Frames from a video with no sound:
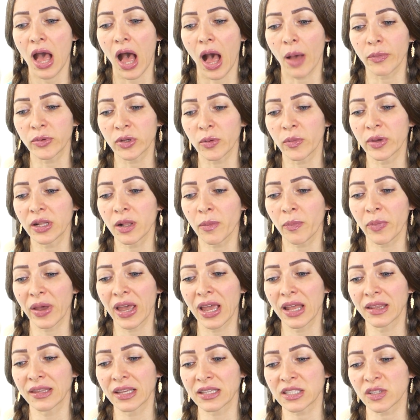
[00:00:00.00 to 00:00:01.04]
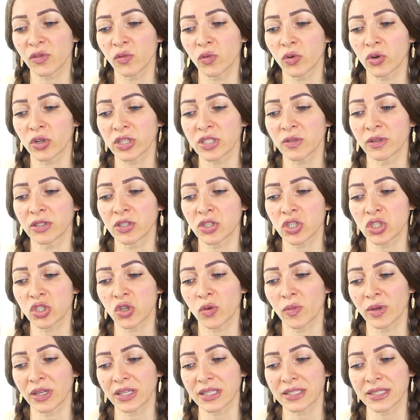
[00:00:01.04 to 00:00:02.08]
Abdominal pain that's worse when your
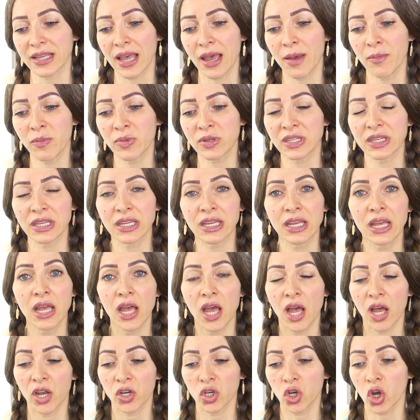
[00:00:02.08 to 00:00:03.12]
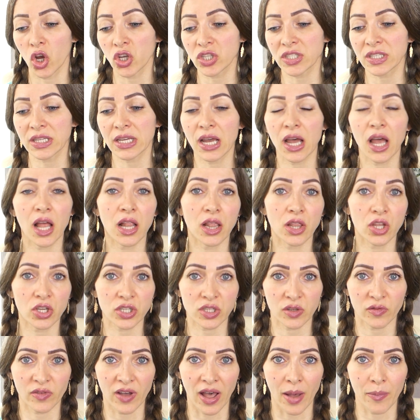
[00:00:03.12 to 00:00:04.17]
stomach is empty, nausea,
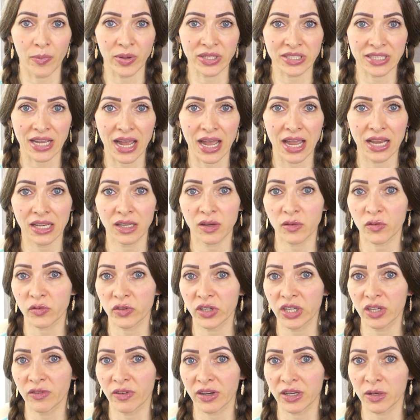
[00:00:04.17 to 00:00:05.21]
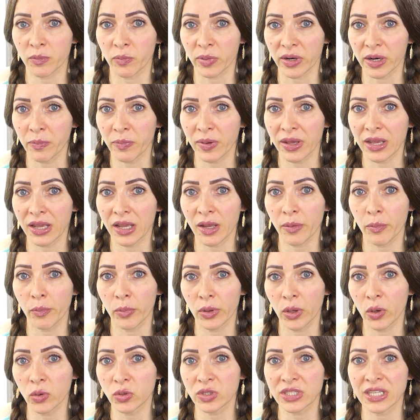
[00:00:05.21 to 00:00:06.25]
loss of appetite, frequent burping,
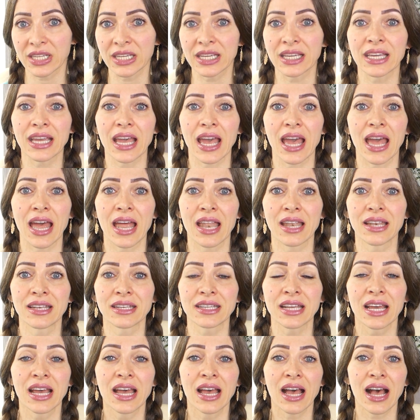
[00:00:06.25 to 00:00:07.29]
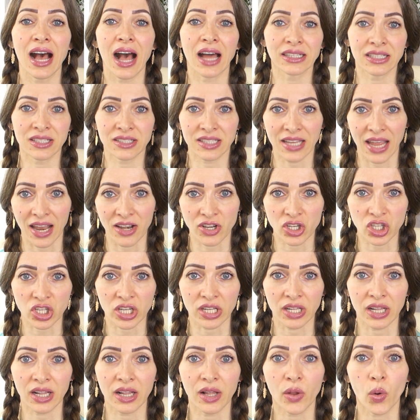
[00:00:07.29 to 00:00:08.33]
bloating bloating and
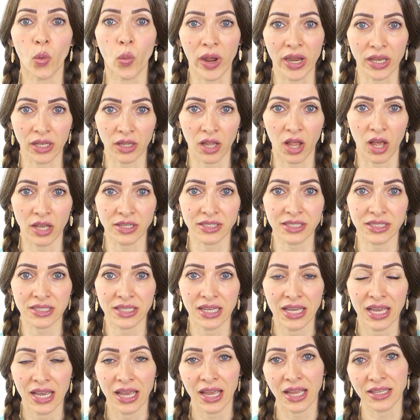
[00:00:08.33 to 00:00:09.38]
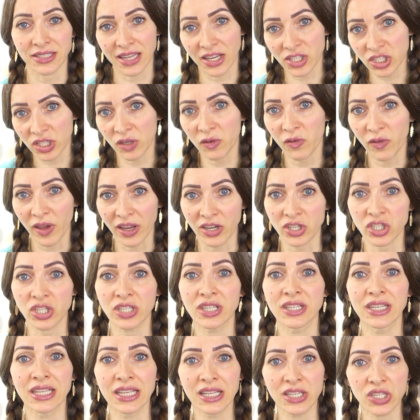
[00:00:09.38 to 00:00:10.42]
unintentional weight loss. And such
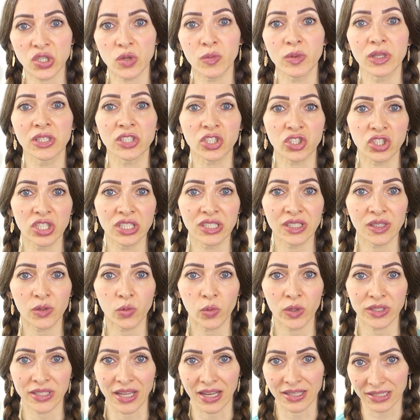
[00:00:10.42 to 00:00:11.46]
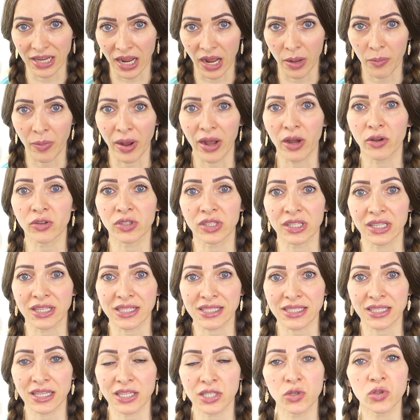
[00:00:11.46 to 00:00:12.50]
infection needs to be treated with
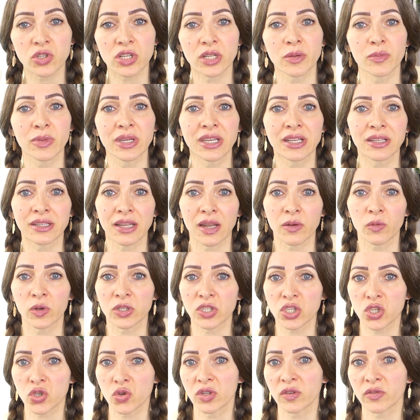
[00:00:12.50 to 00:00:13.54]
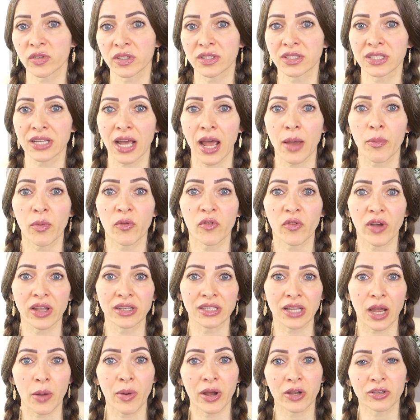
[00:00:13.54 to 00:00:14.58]
antibiotics. It's usually being done with two different type of
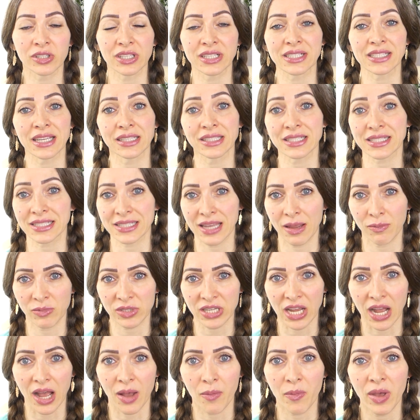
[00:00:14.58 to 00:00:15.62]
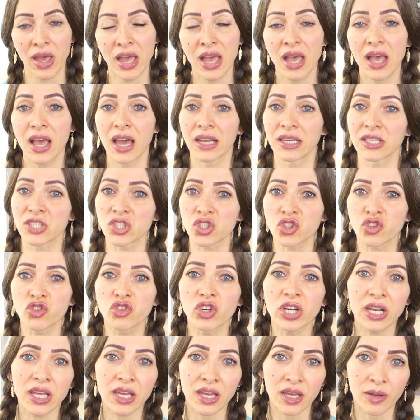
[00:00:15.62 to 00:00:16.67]
antibiotics at the same time. And it's
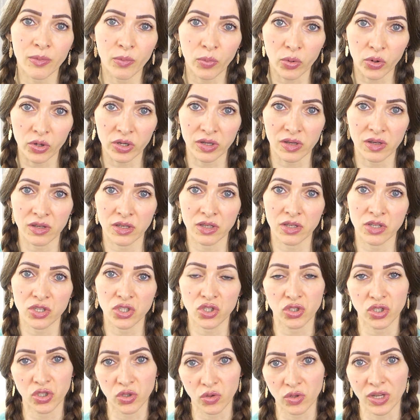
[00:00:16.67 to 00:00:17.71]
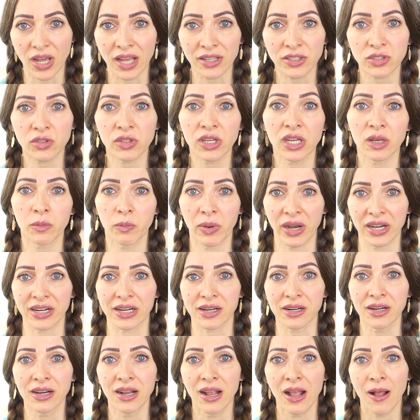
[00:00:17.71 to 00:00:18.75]
really important to do that to get
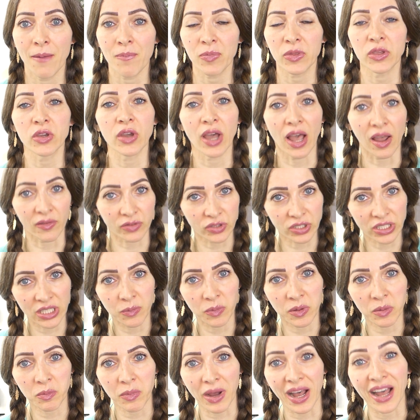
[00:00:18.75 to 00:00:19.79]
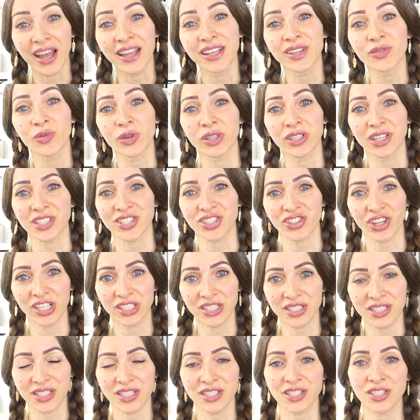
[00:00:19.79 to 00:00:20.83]
better. You have to keep in mind when
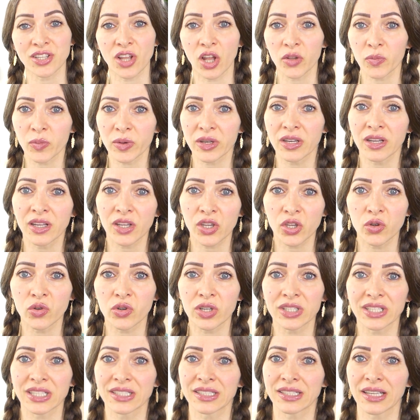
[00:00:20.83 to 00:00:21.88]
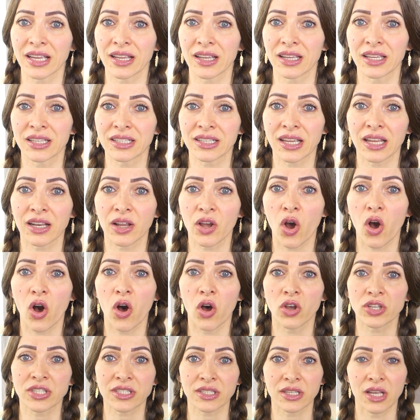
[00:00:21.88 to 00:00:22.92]
gastritis is not being cured, it, it can
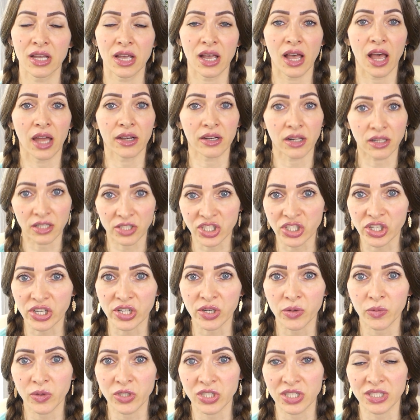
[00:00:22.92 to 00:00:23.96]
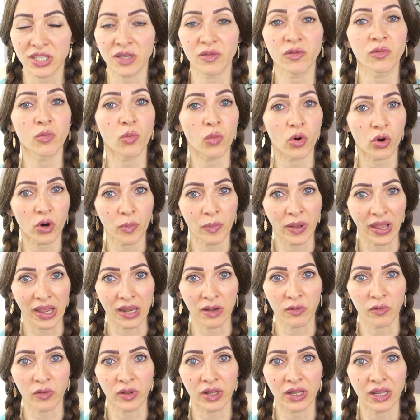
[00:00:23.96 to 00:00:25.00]
cause an ulcer, which is even more
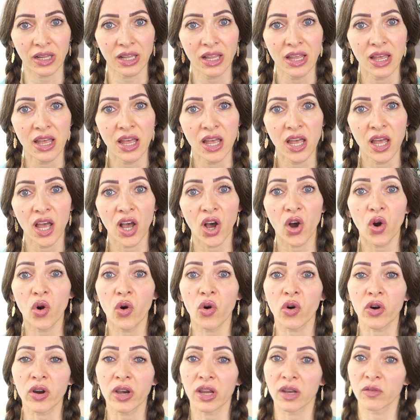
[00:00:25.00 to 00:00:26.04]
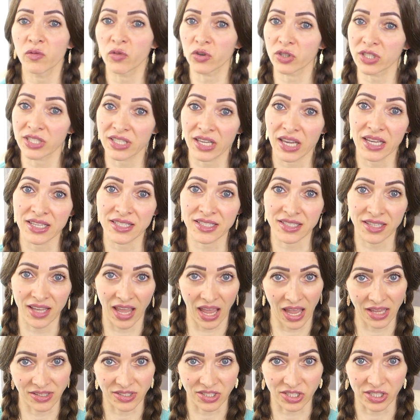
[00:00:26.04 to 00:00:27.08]
painful, or in worst case,
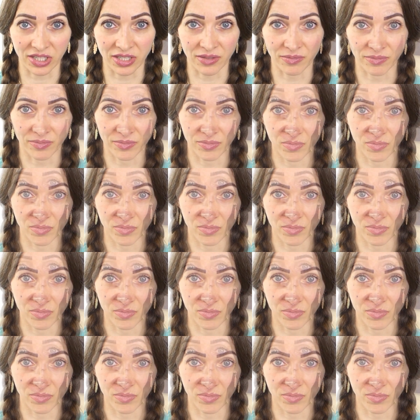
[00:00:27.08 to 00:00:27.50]
cancer.